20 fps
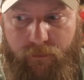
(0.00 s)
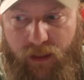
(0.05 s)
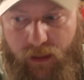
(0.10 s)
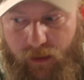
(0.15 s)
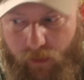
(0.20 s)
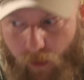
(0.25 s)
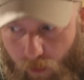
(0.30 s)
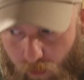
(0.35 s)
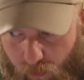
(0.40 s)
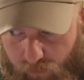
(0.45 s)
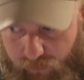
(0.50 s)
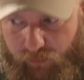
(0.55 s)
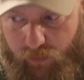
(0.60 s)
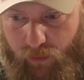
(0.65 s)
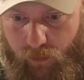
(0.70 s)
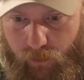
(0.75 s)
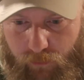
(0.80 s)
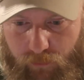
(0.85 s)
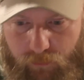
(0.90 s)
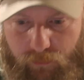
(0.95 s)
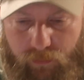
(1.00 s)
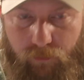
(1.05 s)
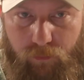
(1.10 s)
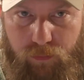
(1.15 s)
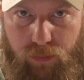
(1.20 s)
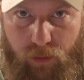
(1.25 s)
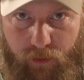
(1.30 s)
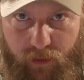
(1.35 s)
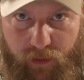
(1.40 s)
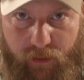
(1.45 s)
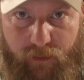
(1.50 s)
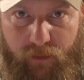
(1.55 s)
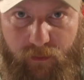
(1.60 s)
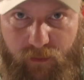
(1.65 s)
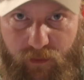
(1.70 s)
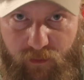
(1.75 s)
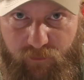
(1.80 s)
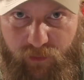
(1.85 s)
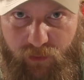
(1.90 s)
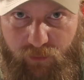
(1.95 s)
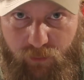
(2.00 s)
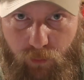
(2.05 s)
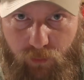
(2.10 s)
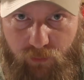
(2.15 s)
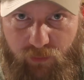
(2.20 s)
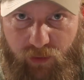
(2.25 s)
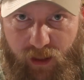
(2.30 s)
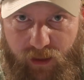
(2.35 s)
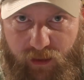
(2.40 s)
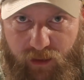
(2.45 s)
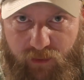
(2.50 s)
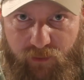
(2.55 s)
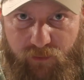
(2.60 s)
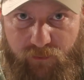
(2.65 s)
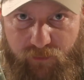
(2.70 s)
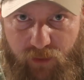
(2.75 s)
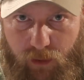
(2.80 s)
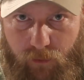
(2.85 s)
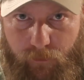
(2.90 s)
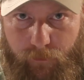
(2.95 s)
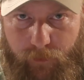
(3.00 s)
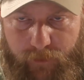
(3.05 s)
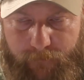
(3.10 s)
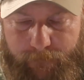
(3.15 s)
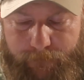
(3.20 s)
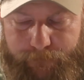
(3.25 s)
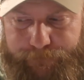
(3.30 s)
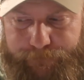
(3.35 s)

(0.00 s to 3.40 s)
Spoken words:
He also predicted the eventual Chinese involvement.